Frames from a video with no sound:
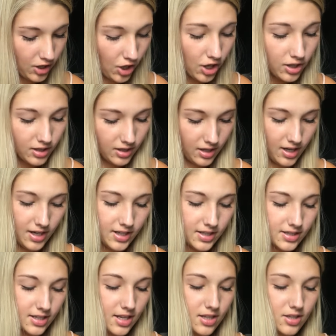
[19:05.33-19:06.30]
Curtain
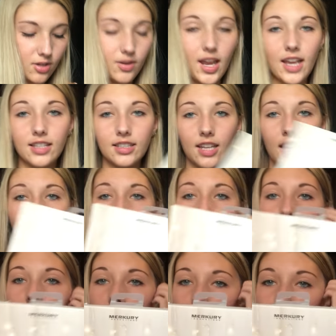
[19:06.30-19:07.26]
lights, so
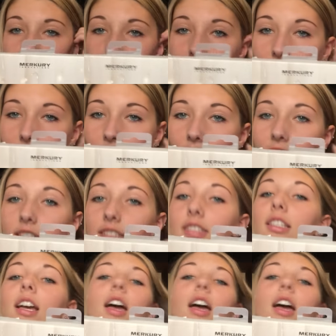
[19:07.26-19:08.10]
cascading LED lights.